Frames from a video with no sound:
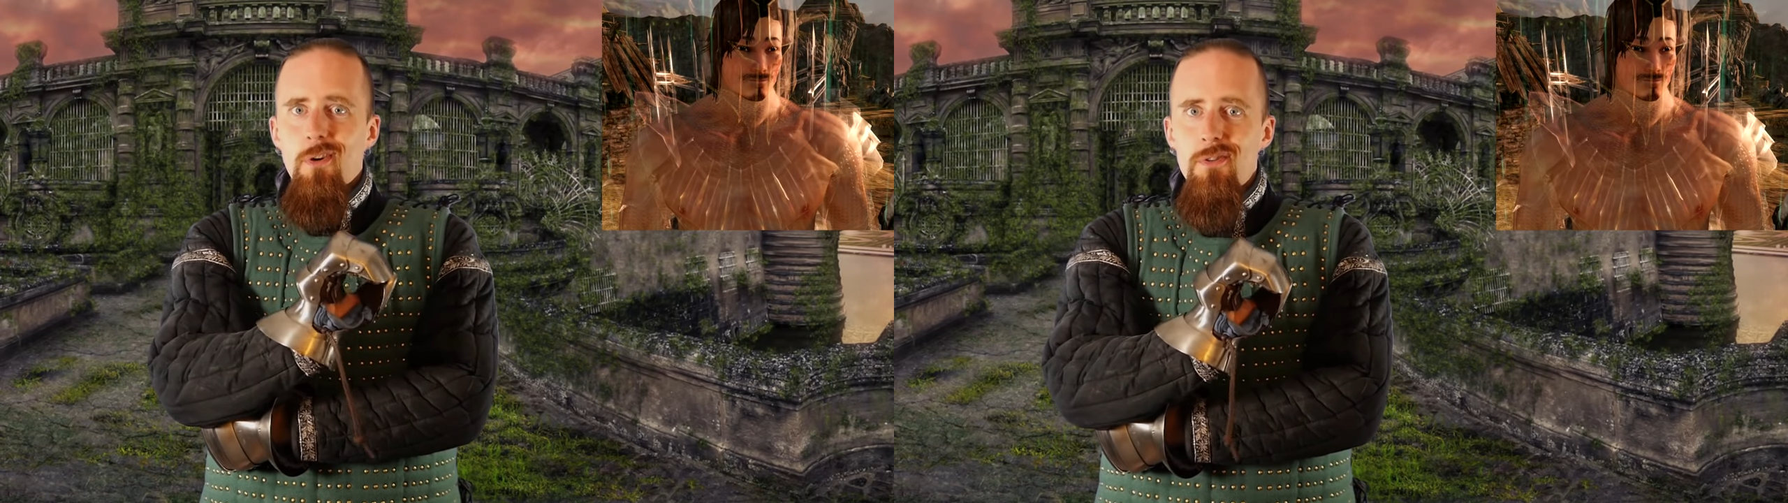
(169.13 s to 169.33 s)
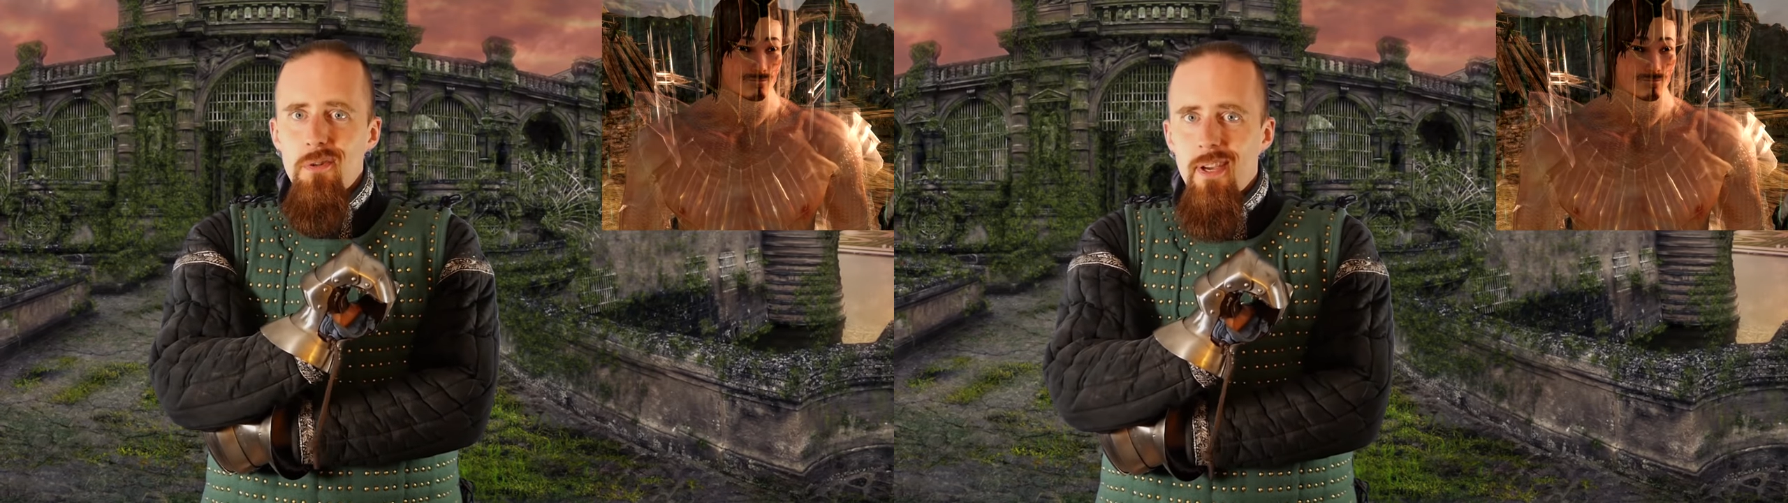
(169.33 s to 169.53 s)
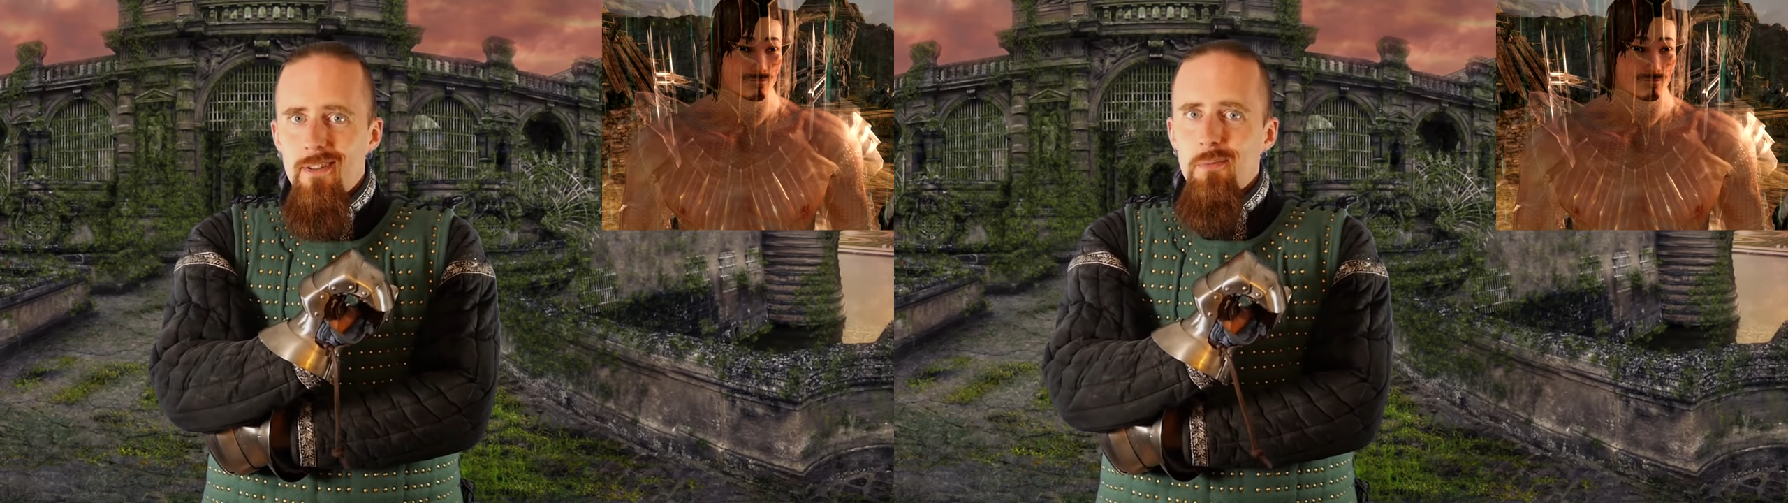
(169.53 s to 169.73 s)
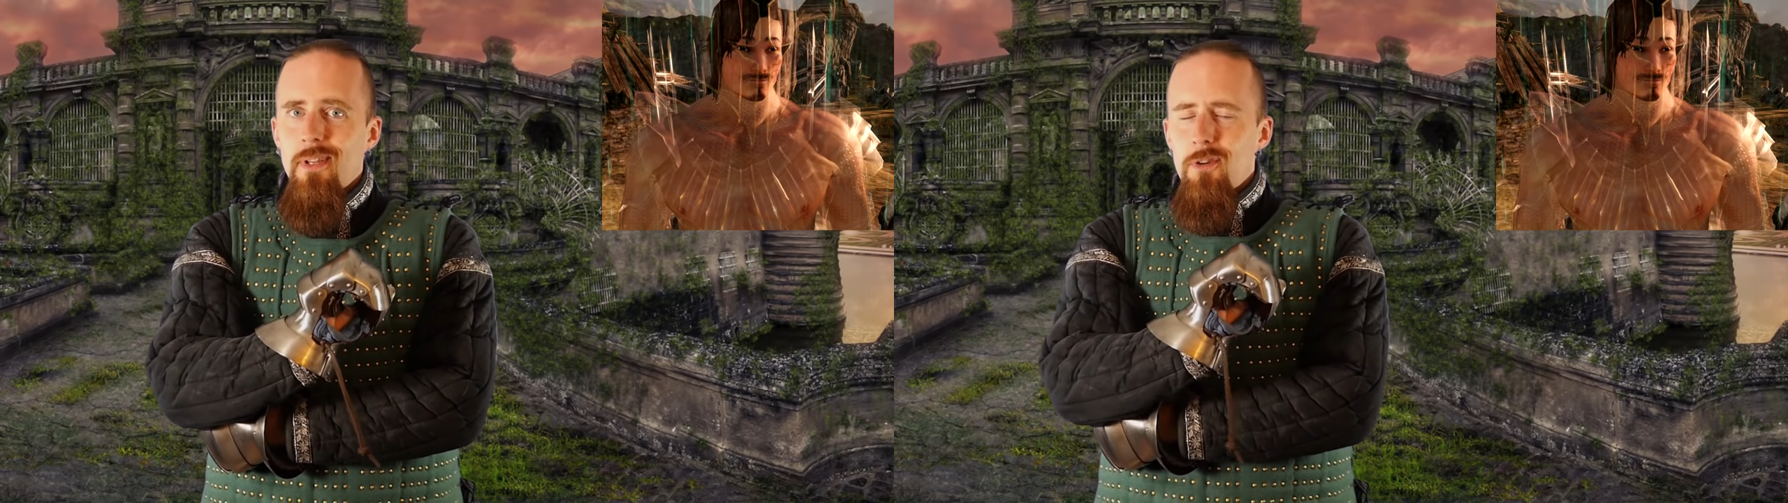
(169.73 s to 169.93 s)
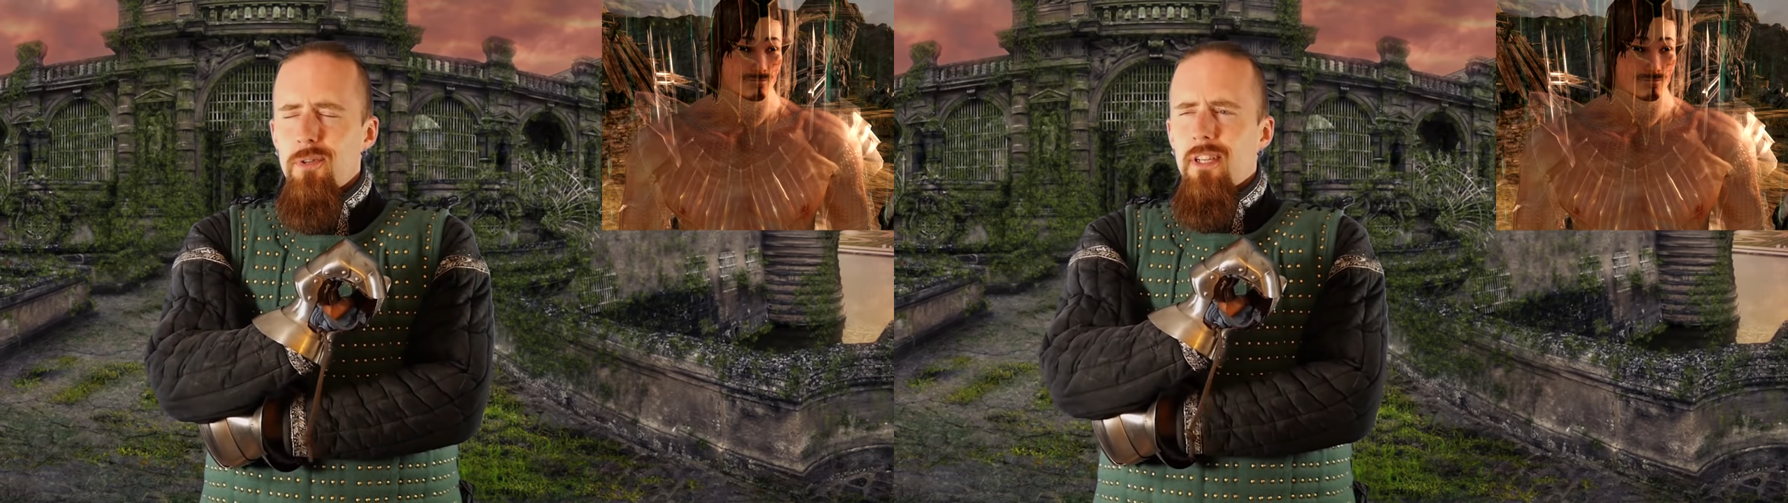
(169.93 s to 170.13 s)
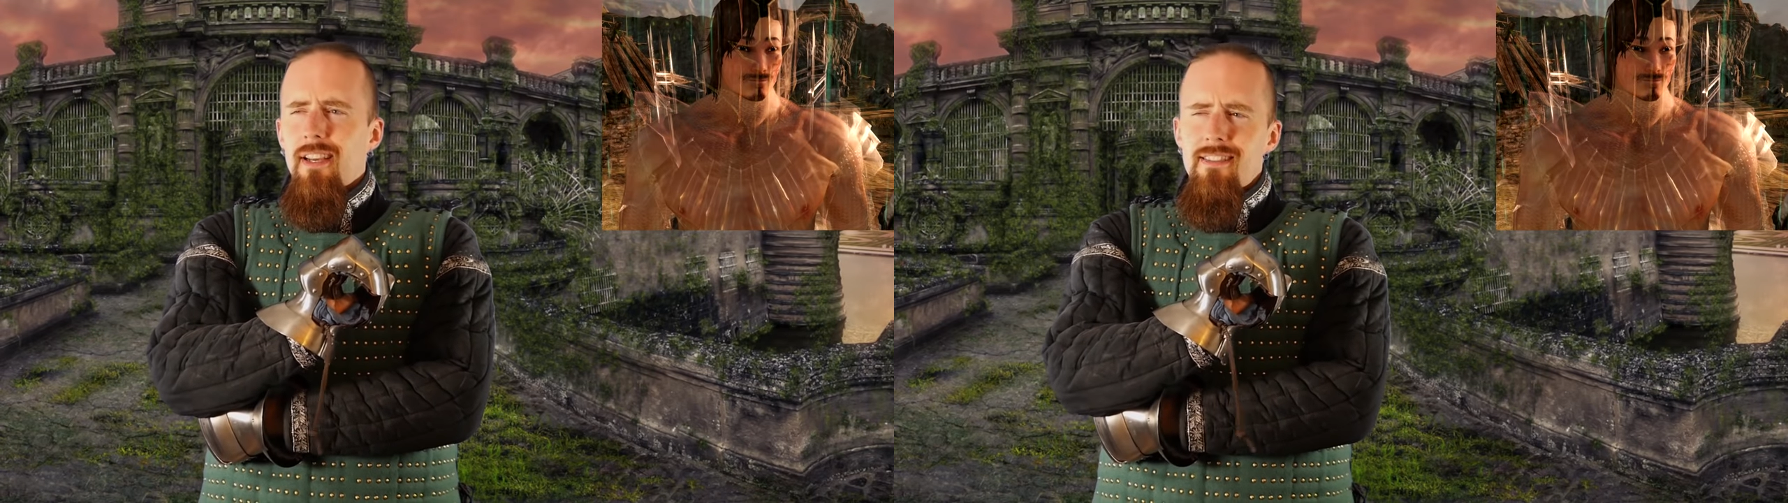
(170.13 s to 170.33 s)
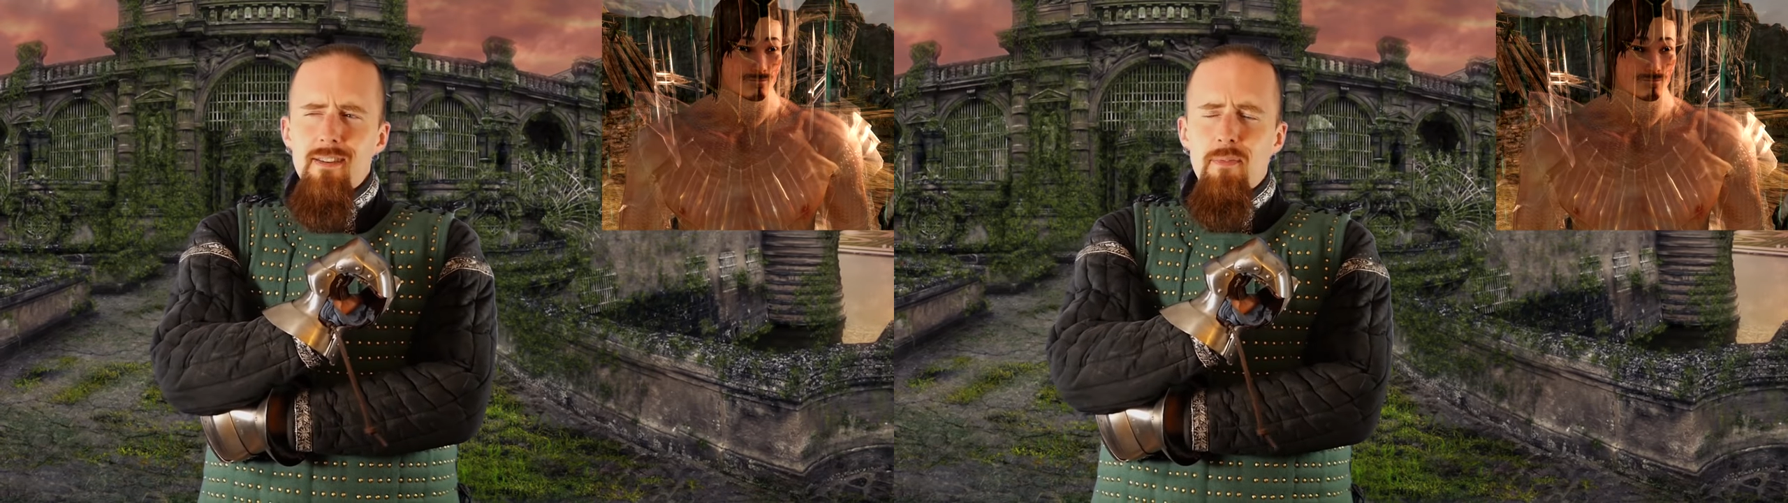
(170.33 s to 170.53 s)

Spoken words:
or two hits when they realize